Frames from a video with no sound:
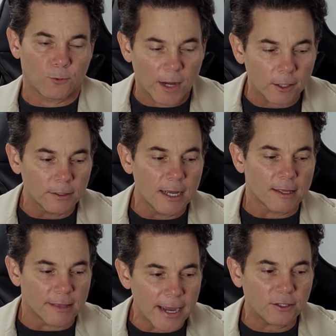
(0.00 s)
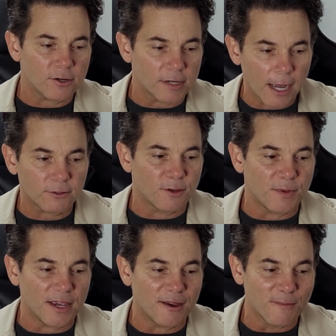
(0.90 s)
Well, that turned out to
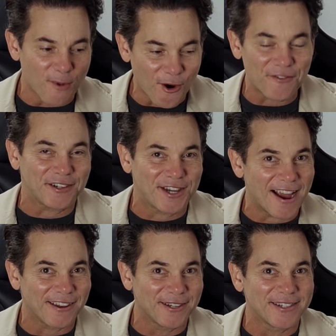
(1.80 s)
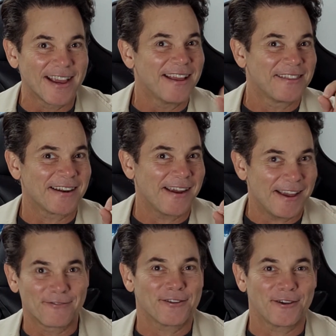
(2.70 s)
be more of a challenge than I
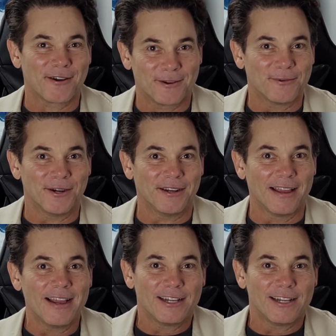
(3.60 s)
ever thought it would.